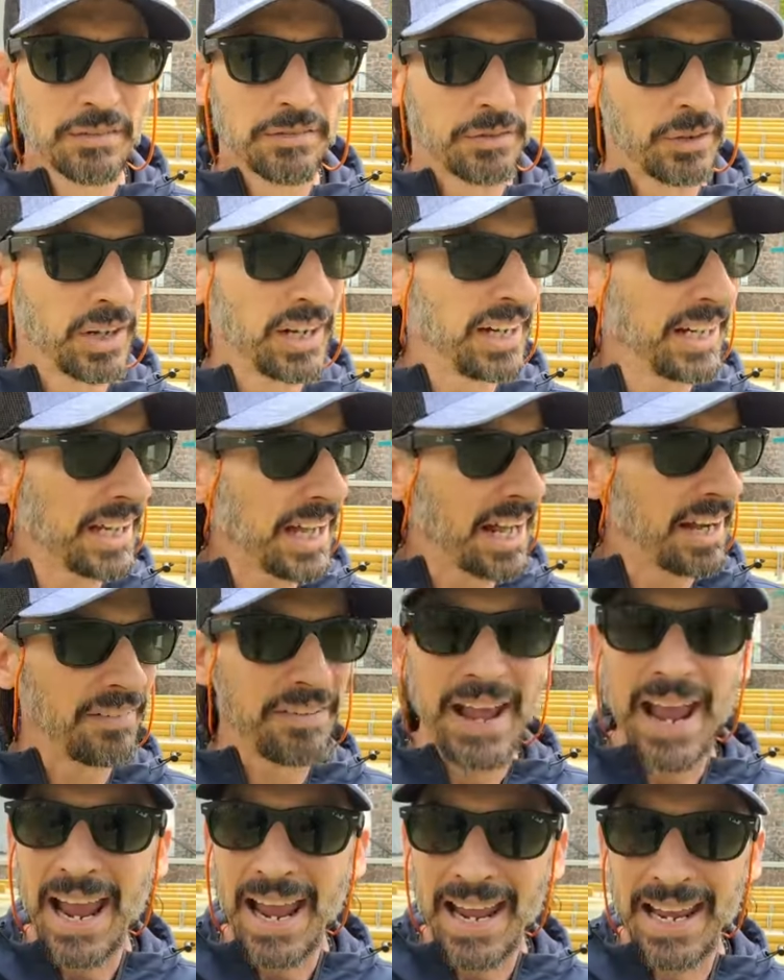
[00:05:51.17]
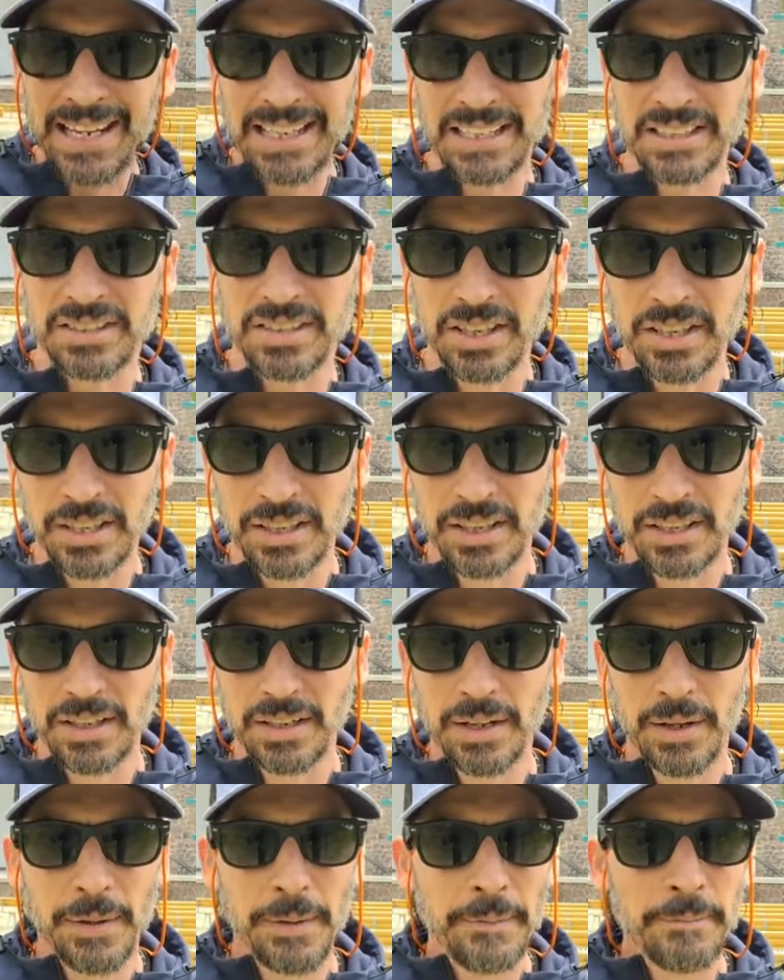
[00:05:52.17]
for any kind of hate.
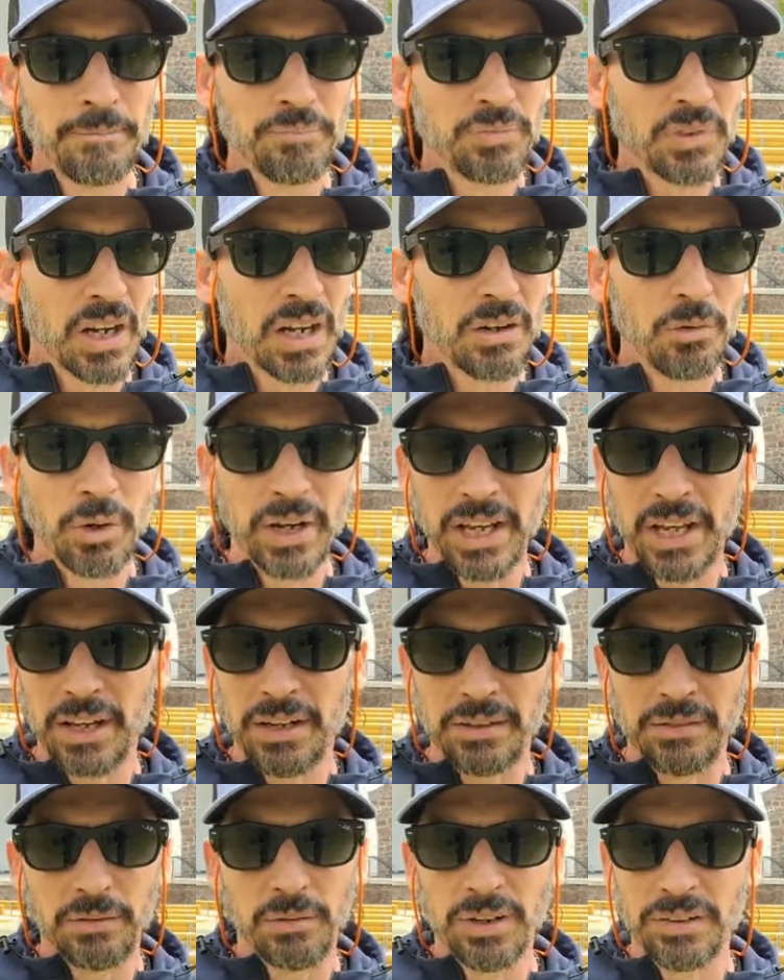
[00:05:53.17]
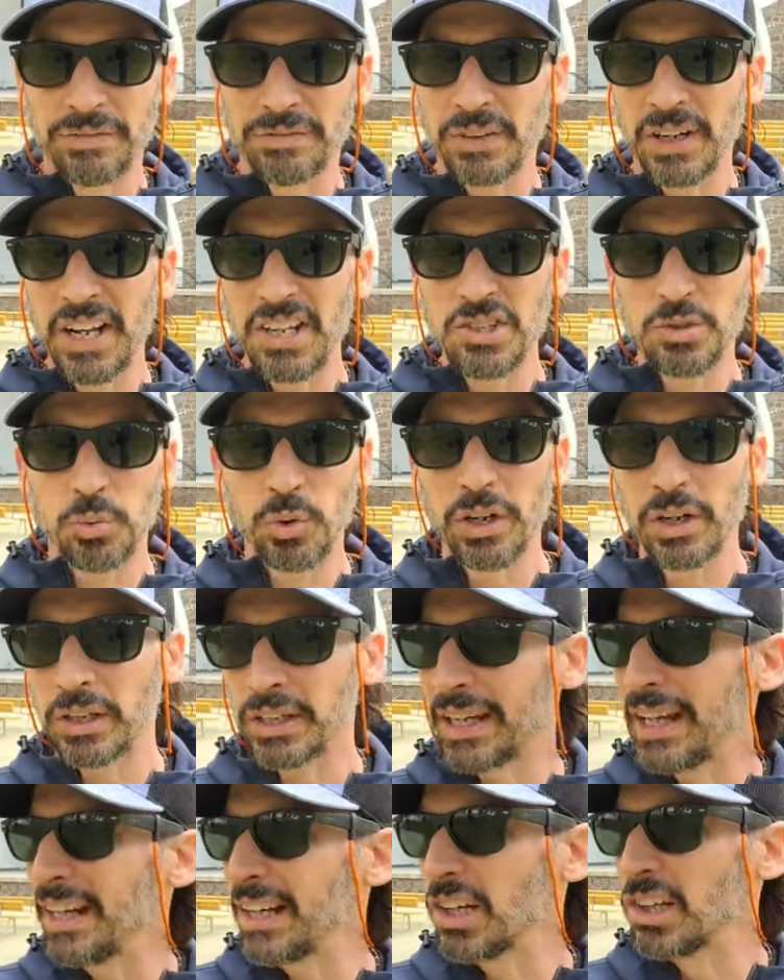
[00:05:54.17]
When friends
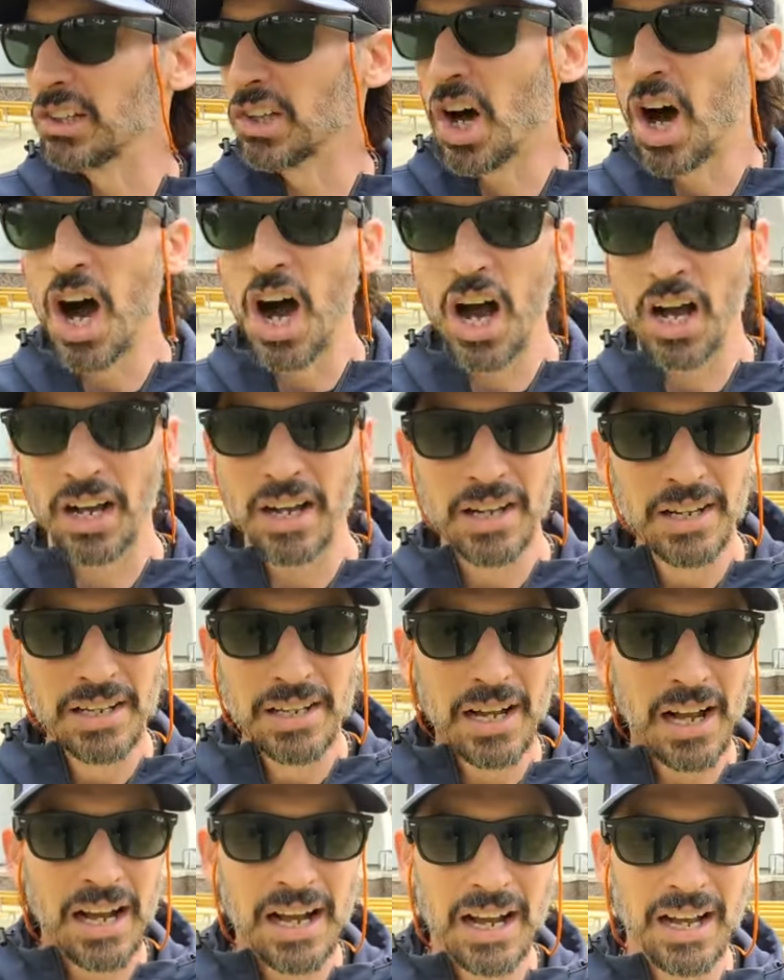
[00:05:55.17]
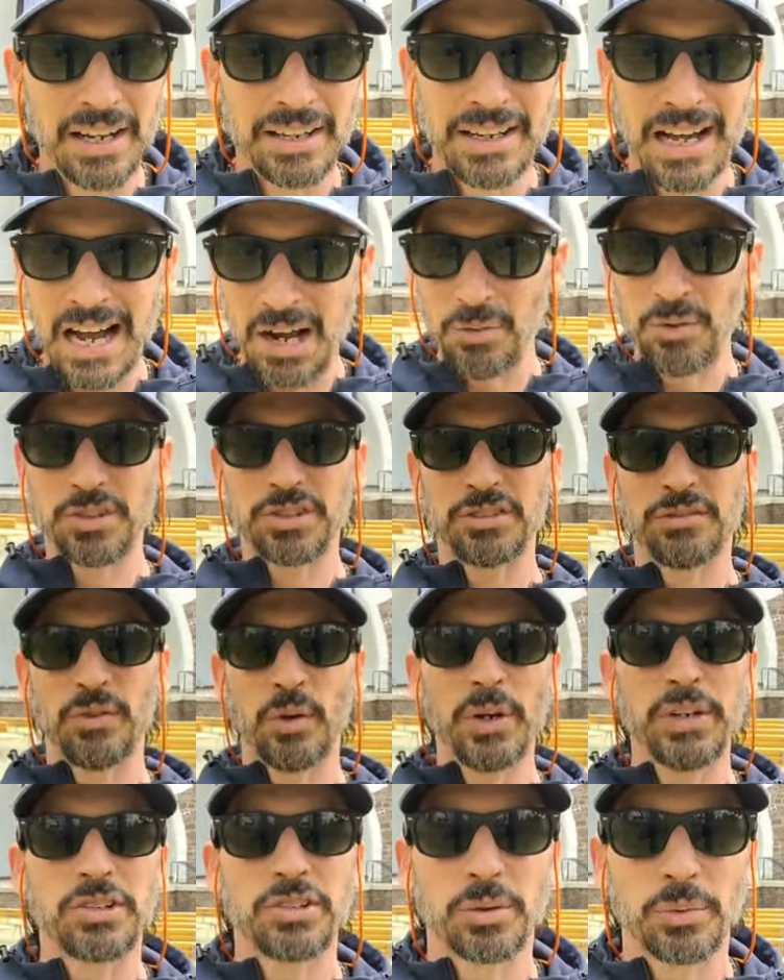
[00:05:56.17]
weren't getting along, I was the
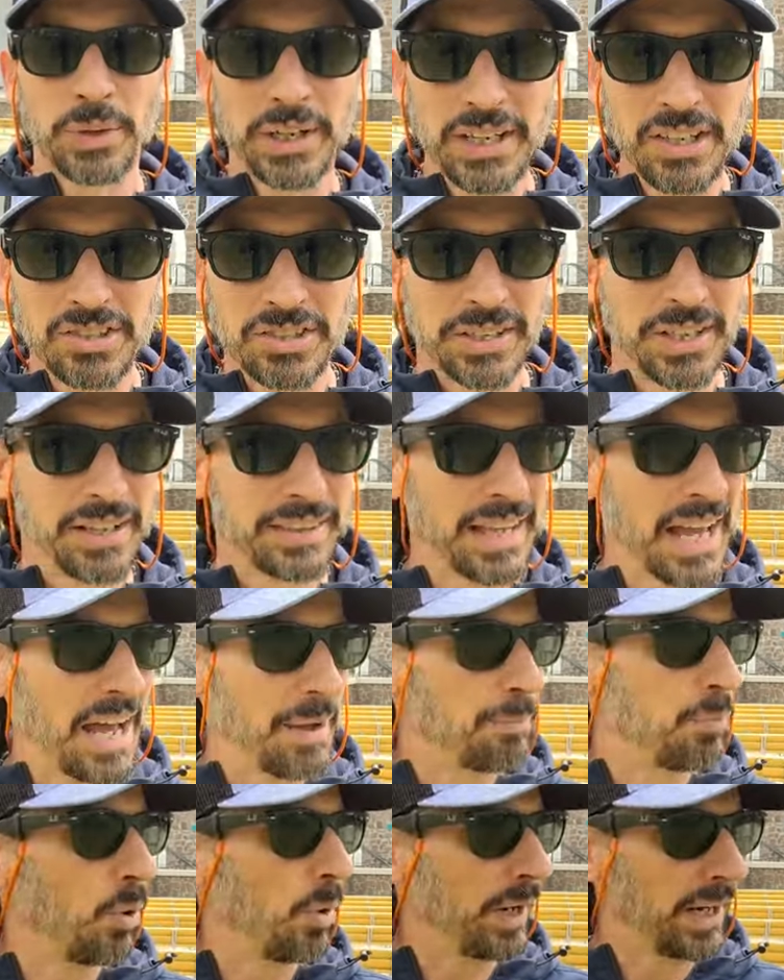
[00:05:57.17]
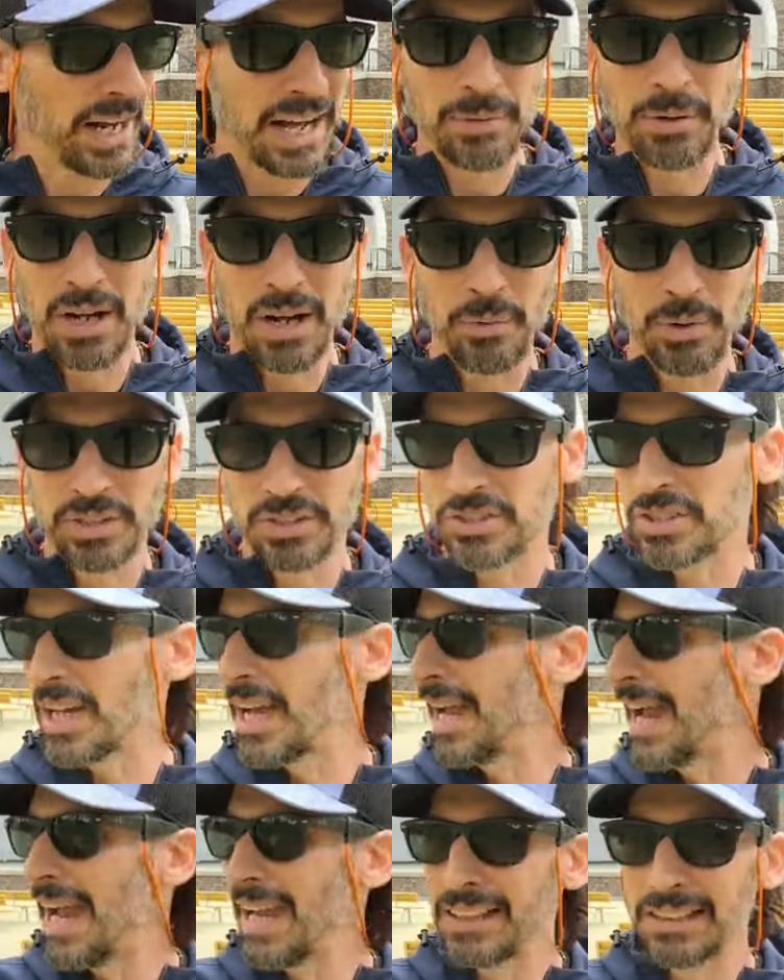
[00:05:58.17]
voice of reason at that point. I would
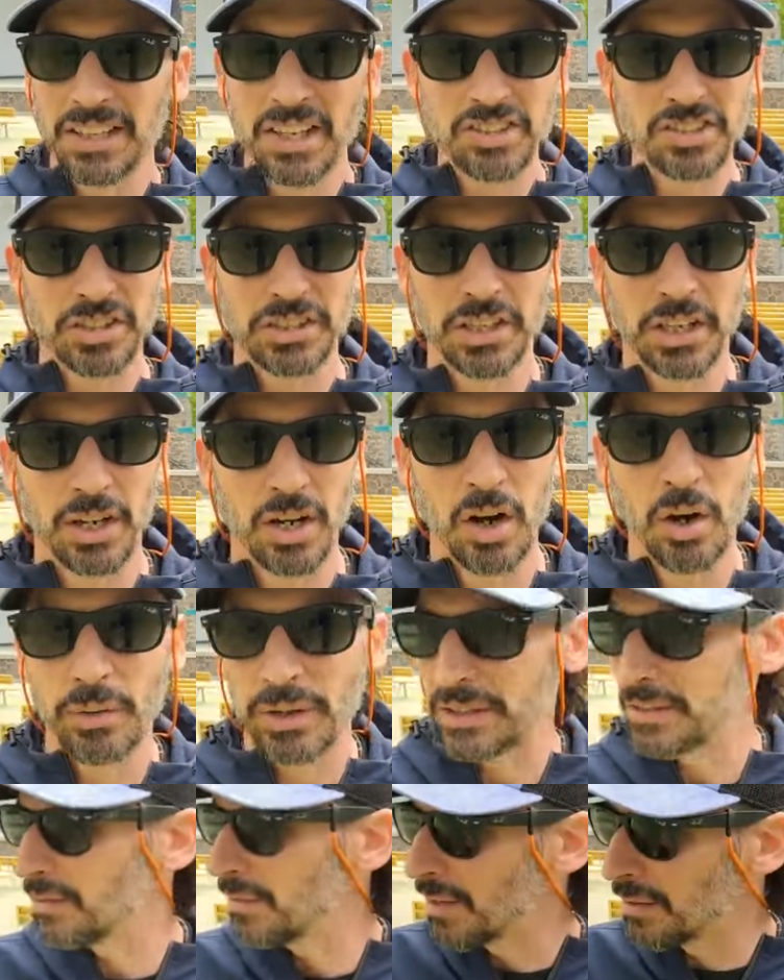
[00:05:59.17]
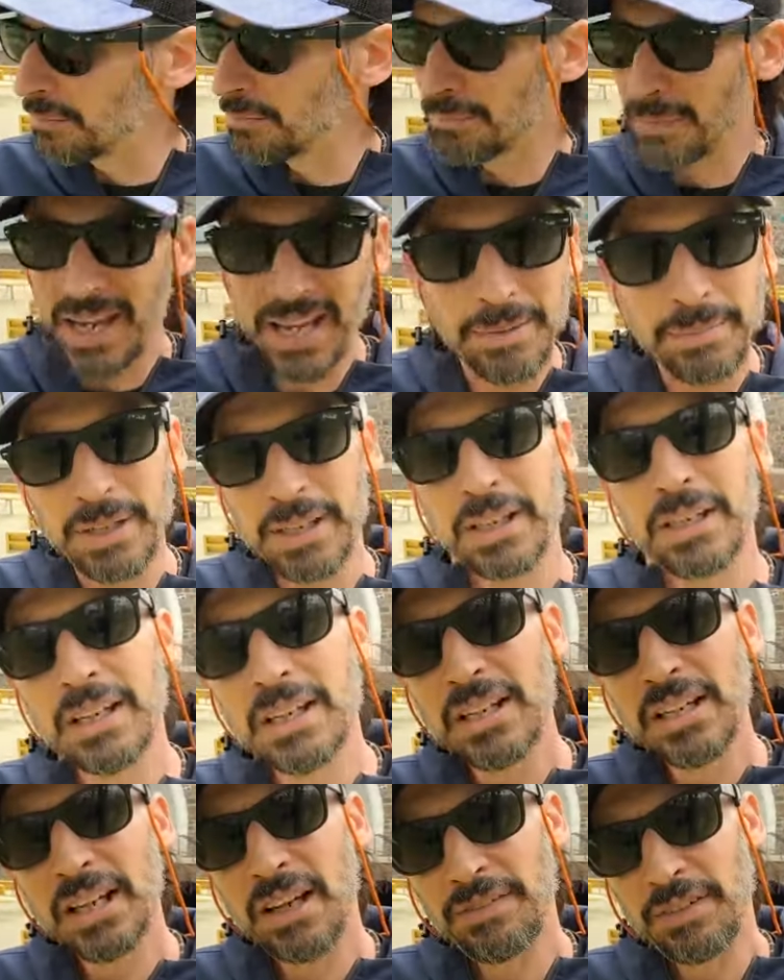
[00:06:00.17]
say, hey, listen, you know, maybe
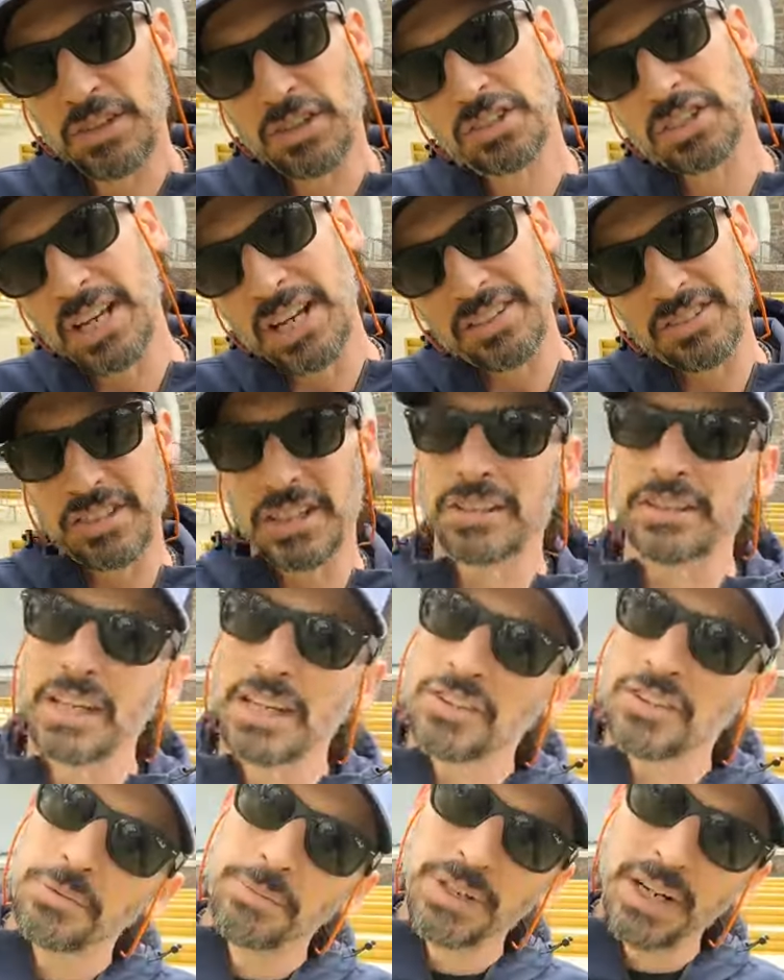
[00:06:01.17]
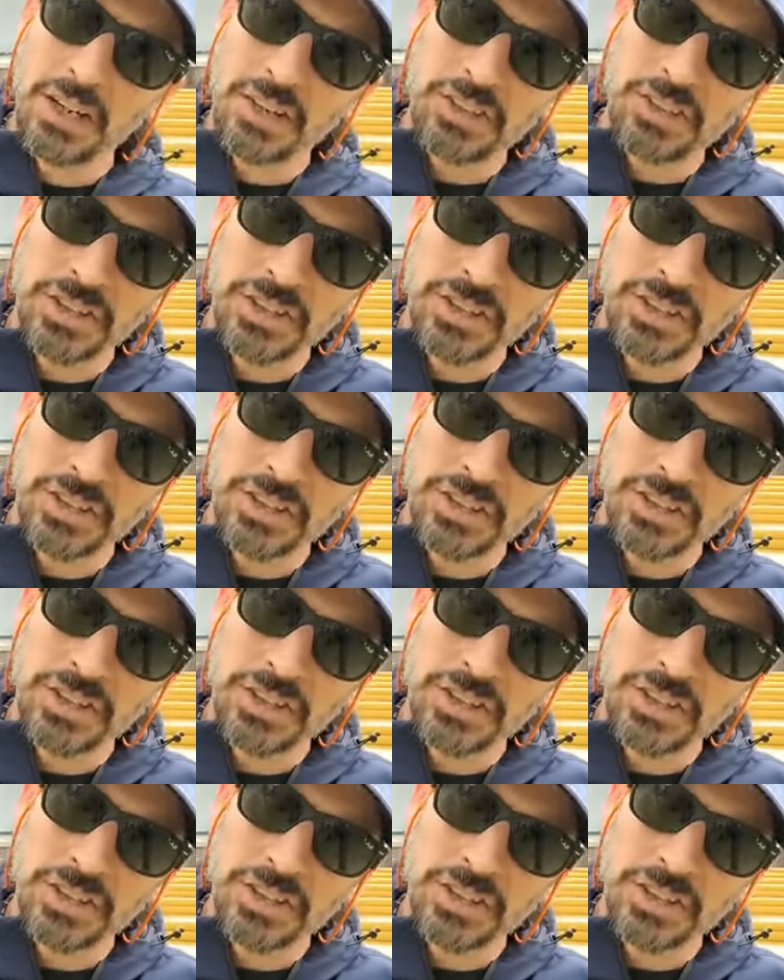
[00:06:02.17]
if you just kind of see things from their